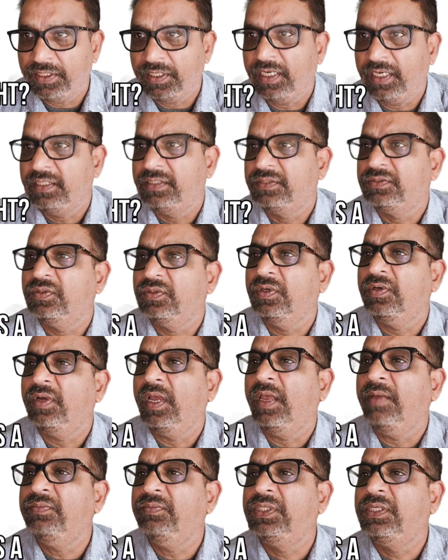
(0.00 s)
right? So
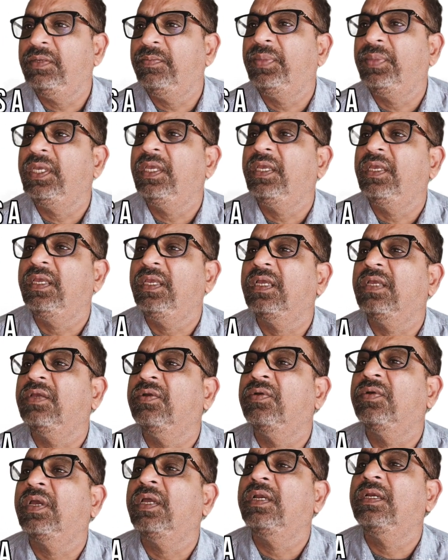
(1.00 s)
MCP
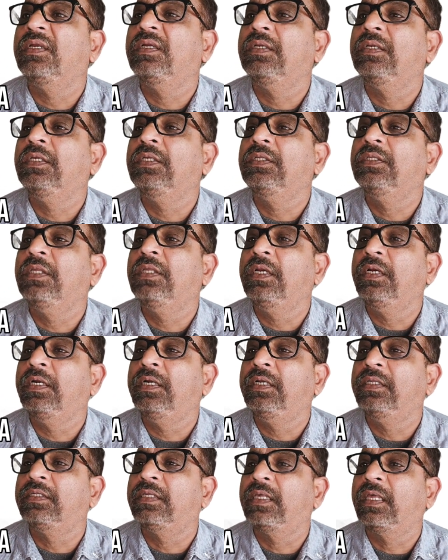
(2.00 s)
you can easily
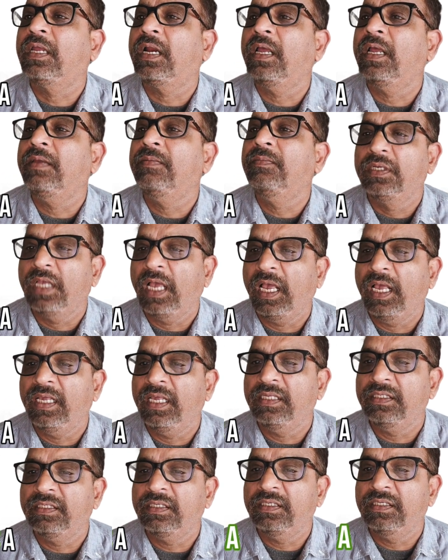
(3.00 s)
describe
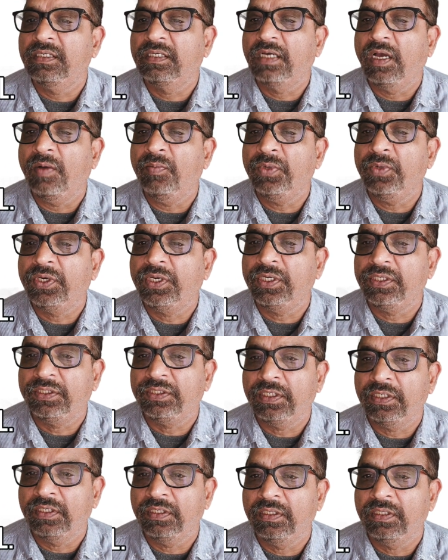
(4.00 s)
as a
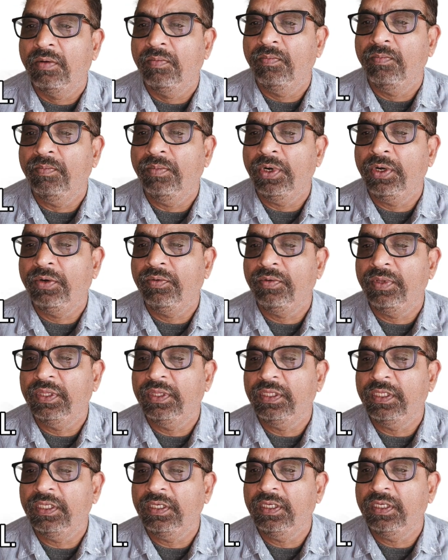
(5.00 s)
communication
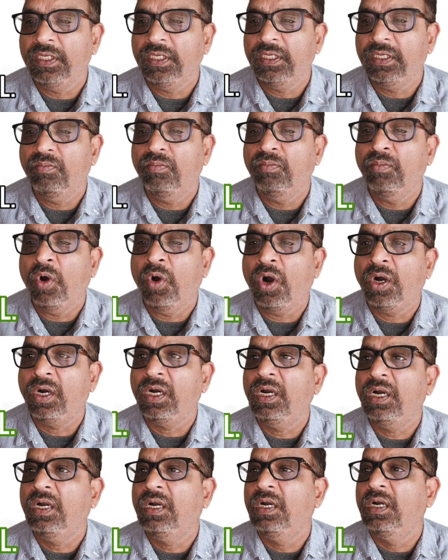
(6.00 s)
between the
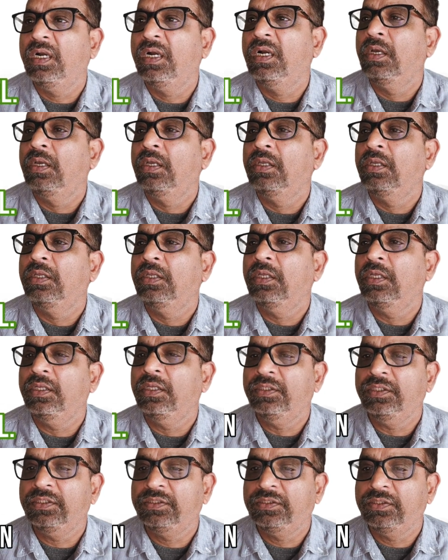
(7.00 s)
model.
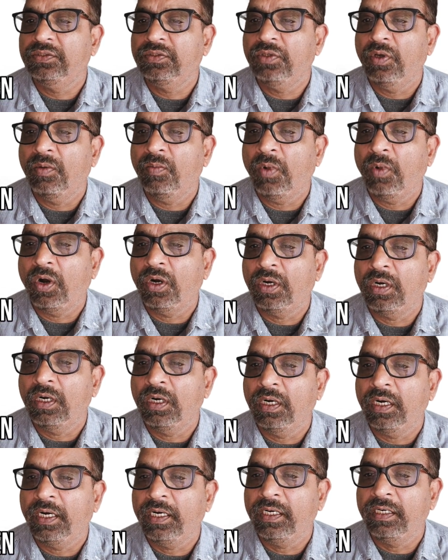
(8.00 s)
This is your model,
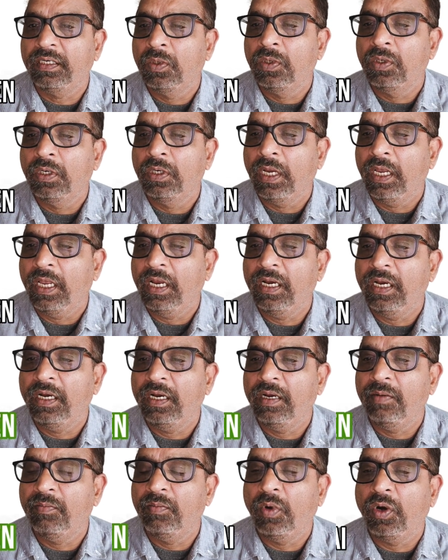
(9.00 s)
right?
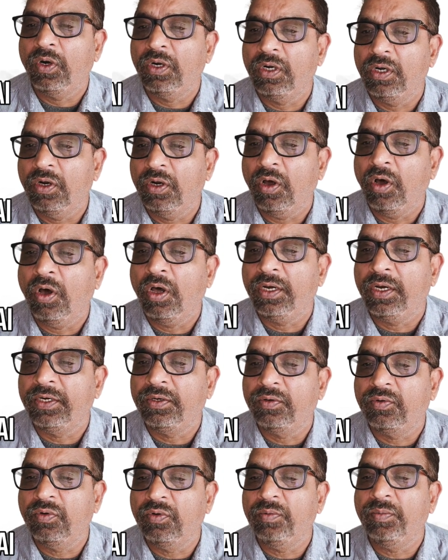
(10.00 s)
LLM model, or
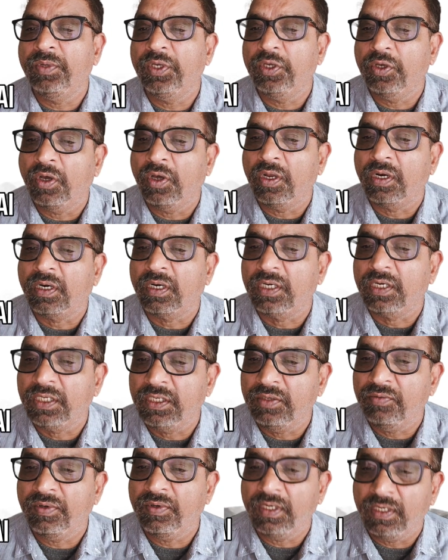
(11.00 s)
it could be your
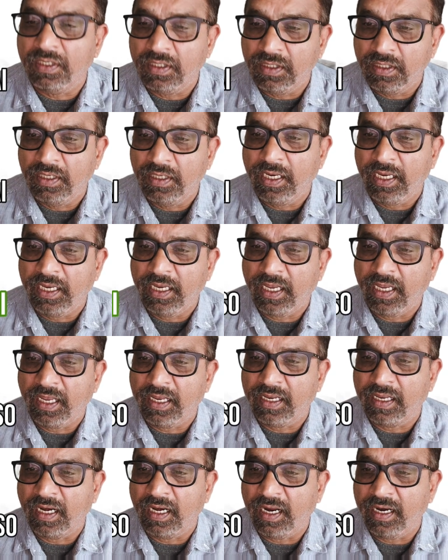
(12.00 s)
even AI
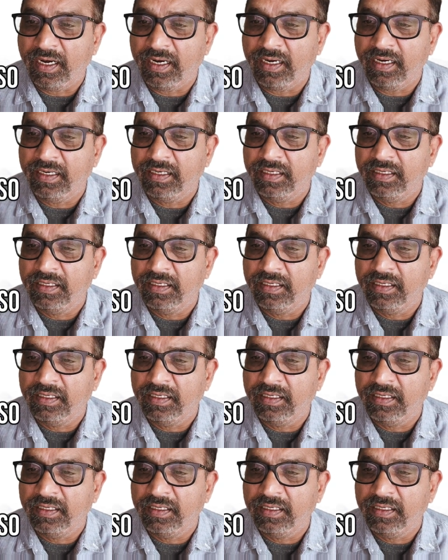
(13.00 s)
client